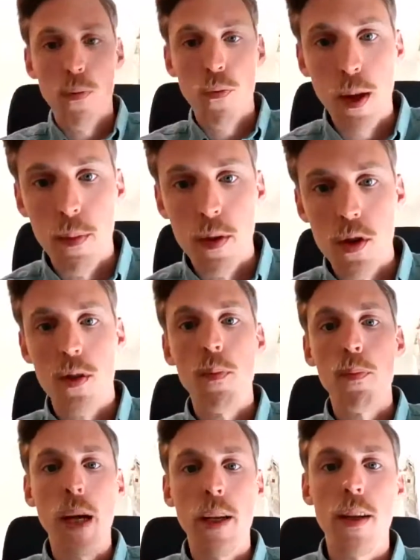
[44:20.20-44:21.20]
famous
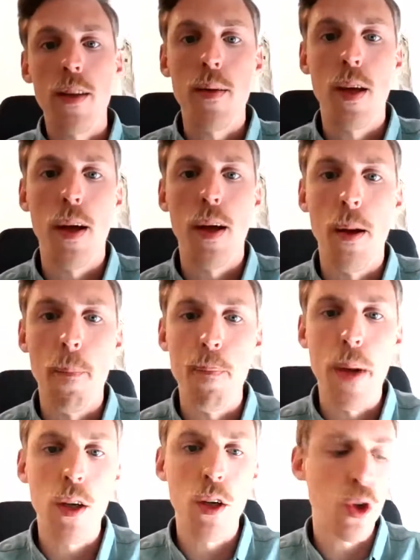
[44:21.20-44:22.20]

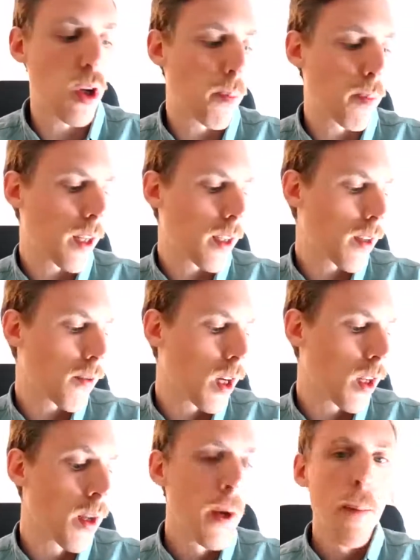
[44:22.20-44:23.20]
banner drop that they've
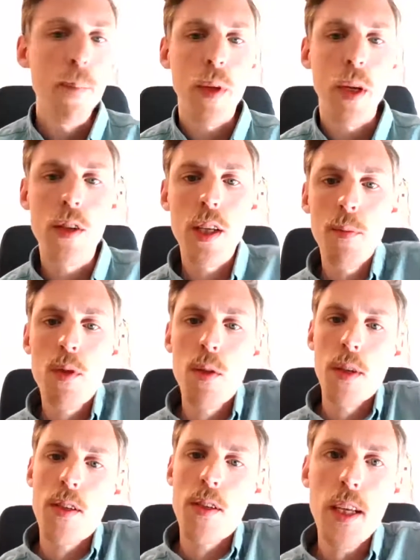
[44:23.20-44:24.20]
done. There seems to
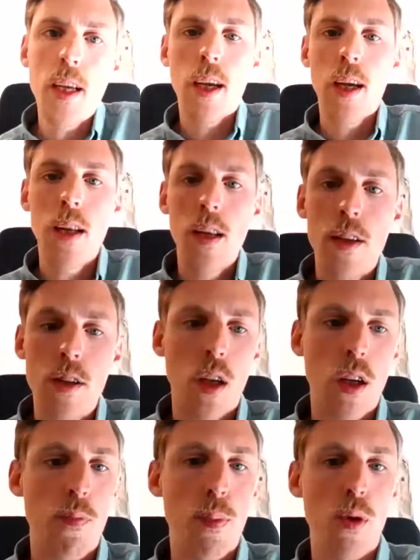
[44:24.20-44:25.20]
be sneaking in this
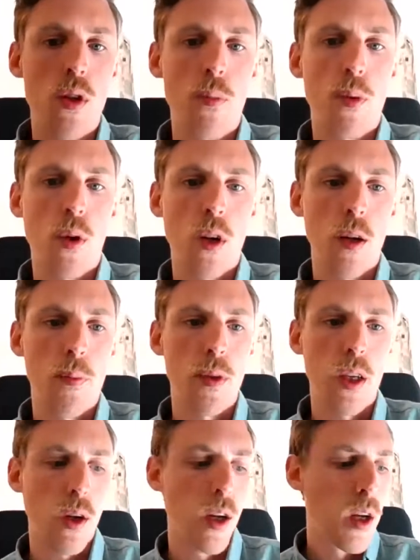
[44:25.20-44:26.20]
kind of
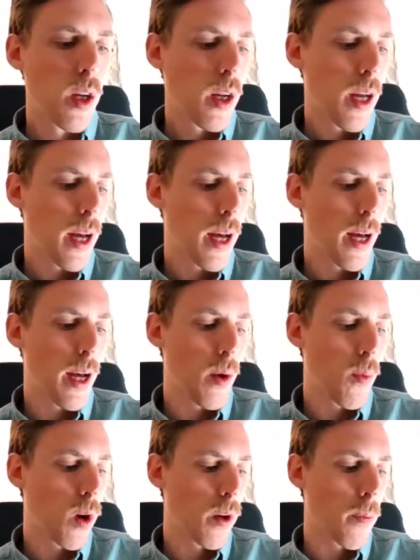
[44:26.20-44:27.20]
post-apocalyptic
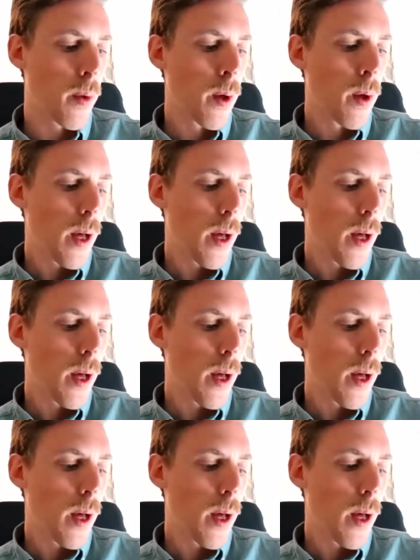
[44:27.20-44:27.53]
one.